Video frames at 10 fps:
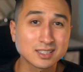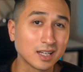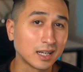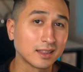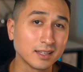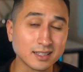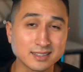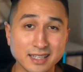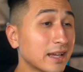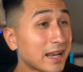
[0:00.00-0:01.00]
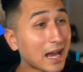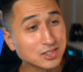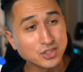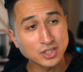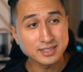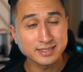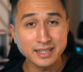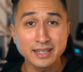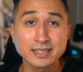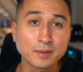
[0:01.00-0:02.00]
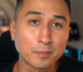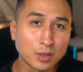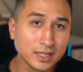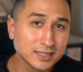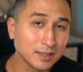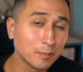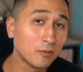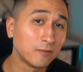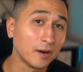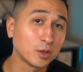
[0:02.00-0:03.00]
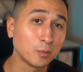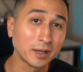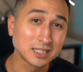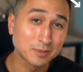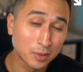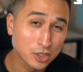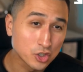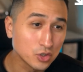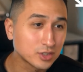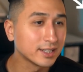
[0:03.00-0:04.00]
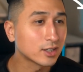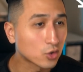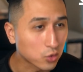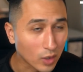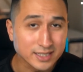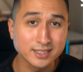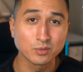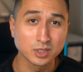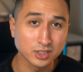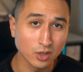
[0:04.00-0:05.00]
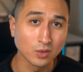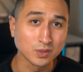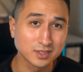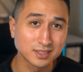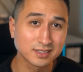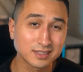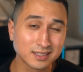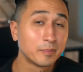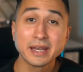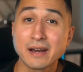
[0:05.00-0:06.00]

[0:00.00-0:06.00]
side of things, and as you can see, it's a pretty simple funnel, but it's producing crazy results. But now